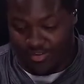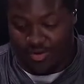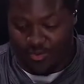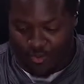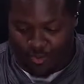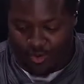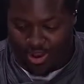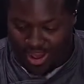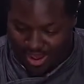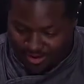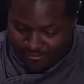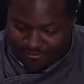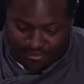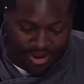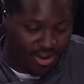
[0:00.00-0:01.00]
or air
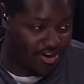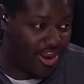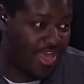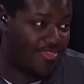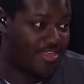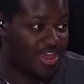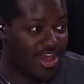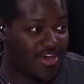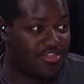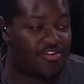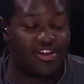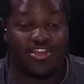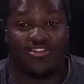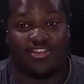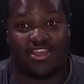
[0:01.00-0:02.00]
fryer, and the other
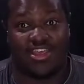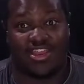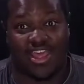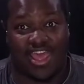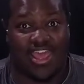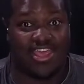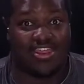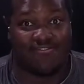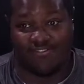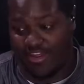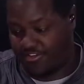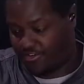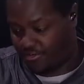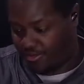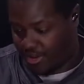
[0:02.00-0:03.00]
is in a
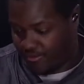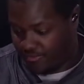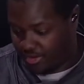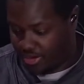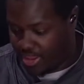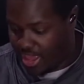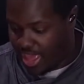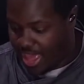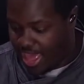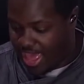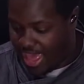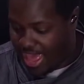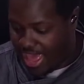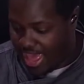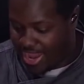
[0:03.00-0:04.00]
conventional oven.
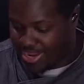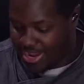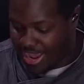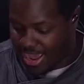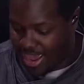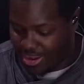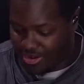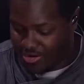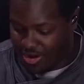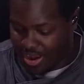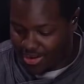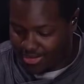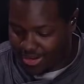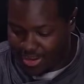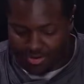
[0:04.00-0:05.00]
And I
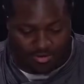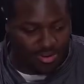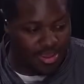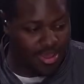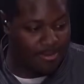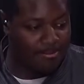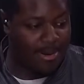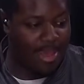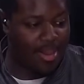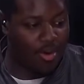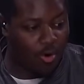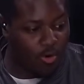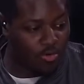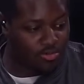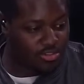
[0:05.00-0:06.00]
cracked out my
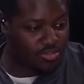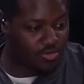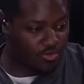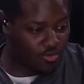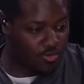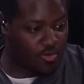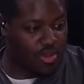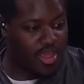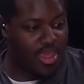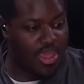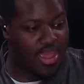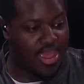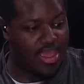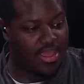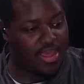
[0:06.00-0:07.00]
old school
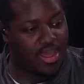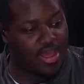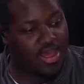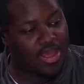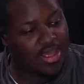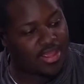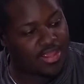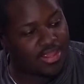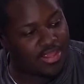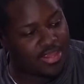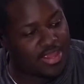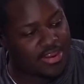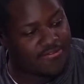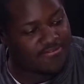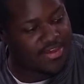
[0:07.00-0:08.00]

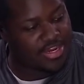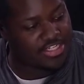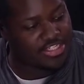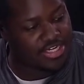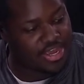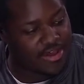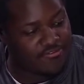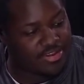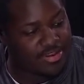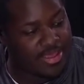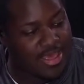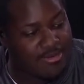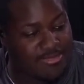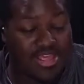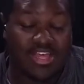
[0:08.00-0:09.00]
convection oven
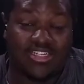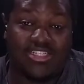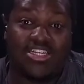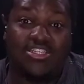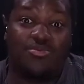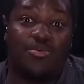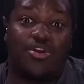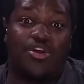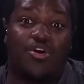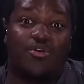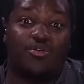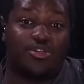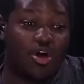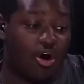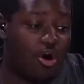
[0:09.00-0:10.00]
because this one
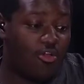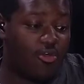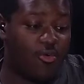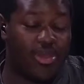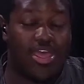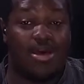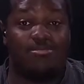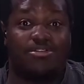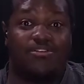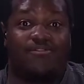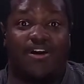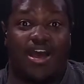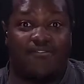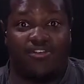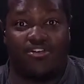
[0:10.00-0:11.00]
goes all the way up to
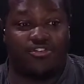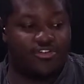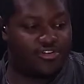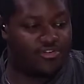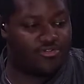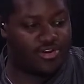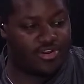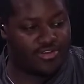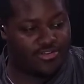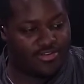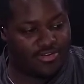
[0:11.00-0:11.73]
500 degrees.